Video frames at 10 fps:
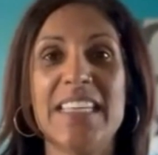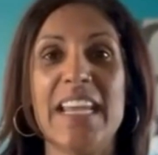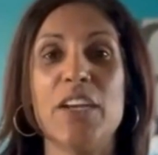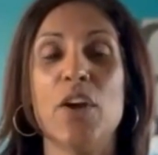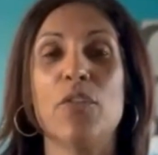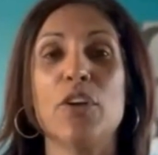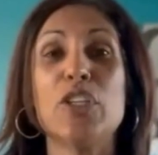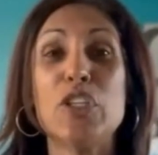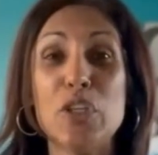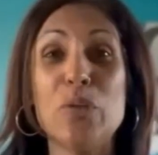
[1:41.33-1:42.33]
taken over
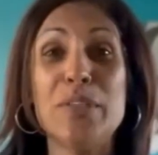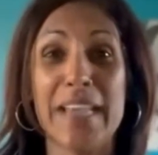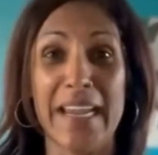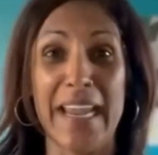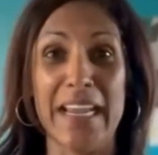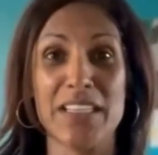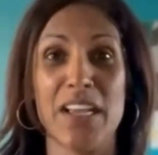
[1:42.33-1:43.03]
2 decades